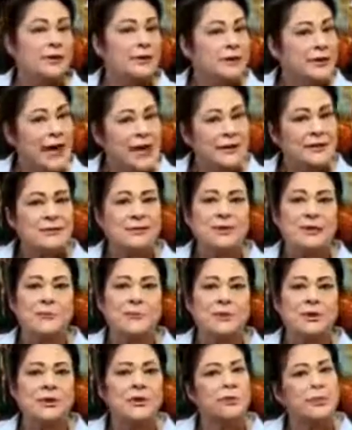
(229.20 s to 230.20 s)
That is
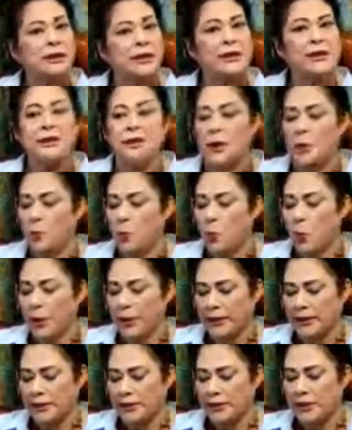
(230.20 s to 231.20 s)
something we can avoid.
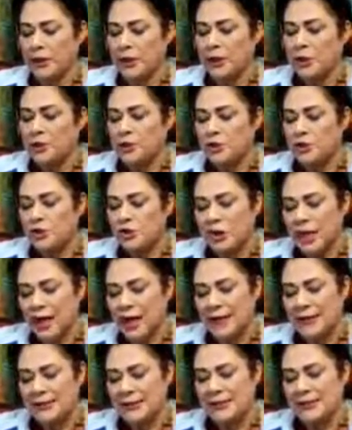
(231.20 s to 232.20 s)

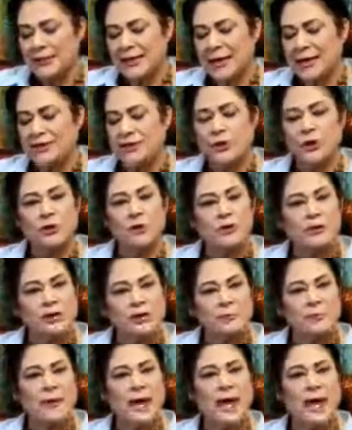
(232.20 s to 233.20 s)
Just let your
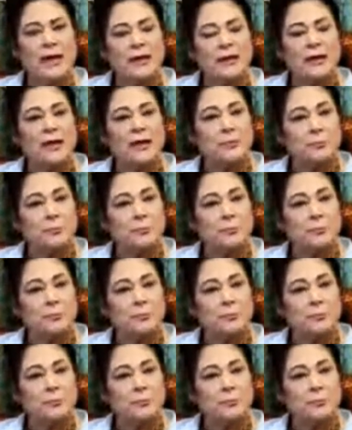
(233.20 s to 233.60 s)
tea bag